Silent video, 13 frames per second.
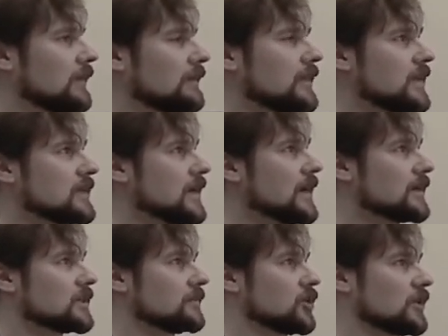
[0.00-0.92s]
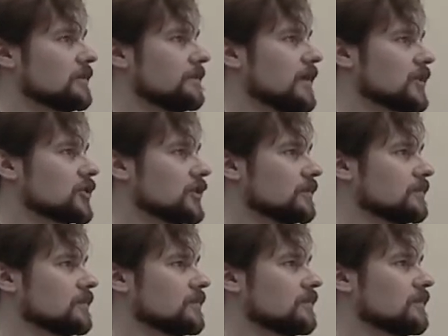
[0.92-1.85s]
The designer's objective
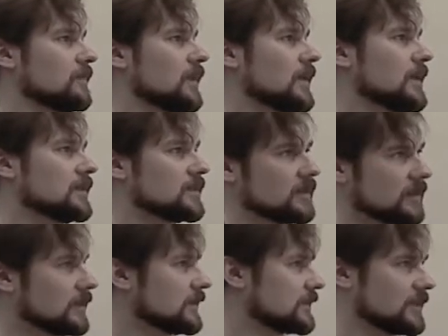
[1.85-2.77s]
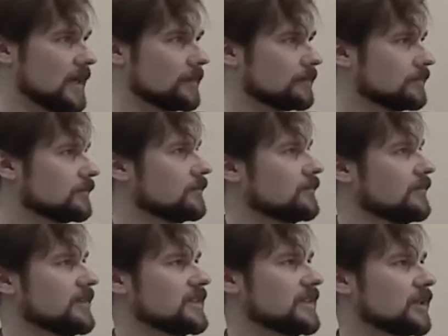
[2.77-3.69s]
function is uh, some
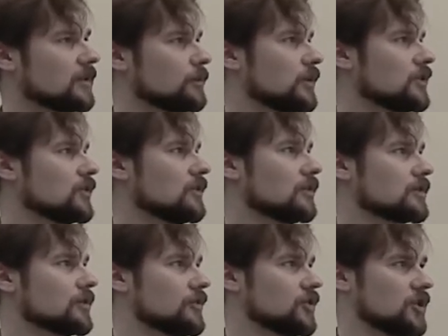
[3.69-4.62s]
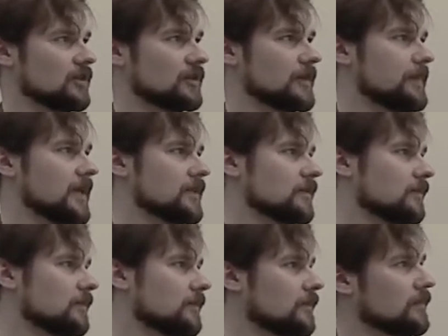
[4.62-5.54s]
v0, which also in general depends
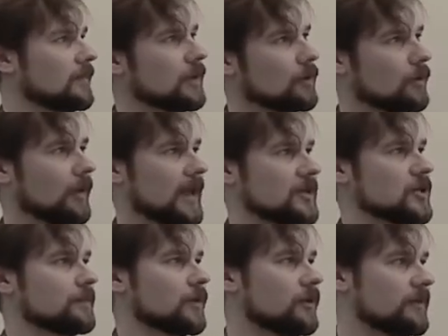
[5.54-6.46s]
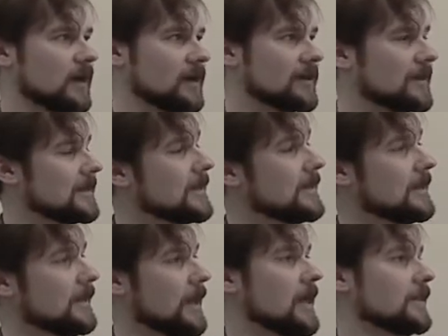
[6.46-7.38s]
on the whole action profile
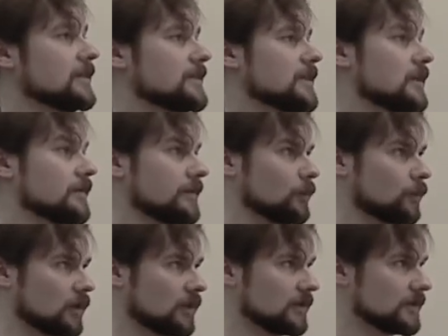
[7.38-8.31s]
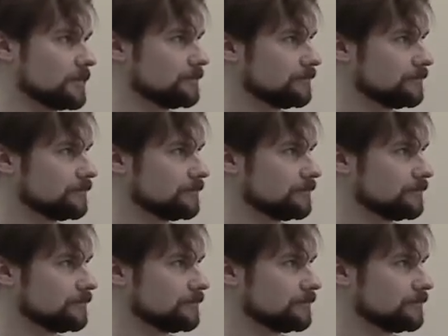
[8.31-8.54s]
and the state of the world.